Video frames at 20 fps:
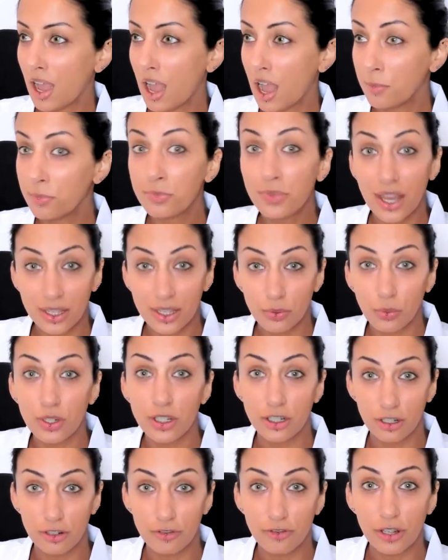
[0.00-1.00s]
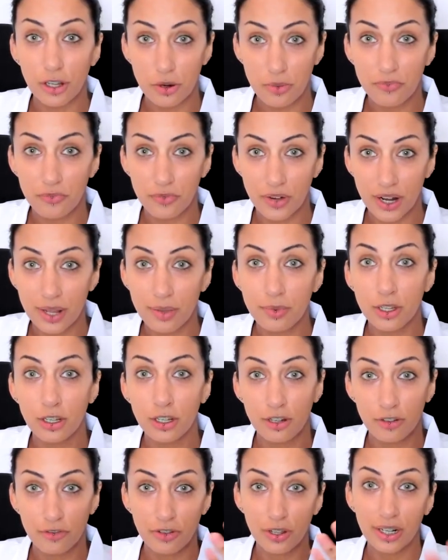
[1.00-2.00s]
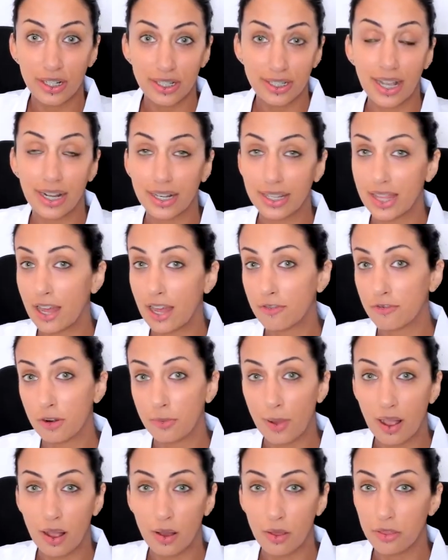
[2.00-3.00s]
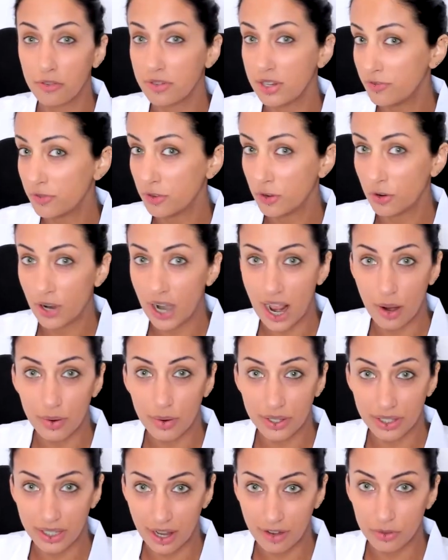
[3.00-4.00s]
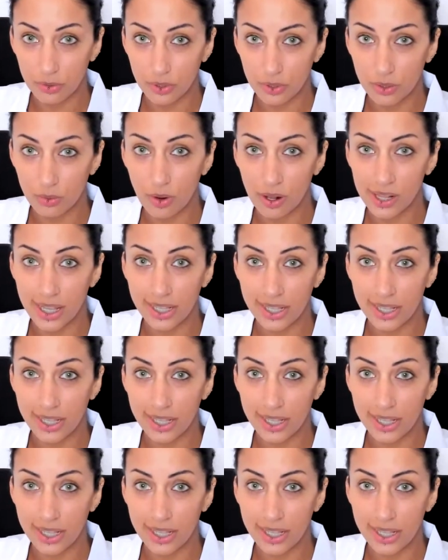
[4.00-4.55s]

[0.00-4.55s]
That's what you're going to feel, right? You're going to feel exactly that for about 3-4 hours afterwards while that's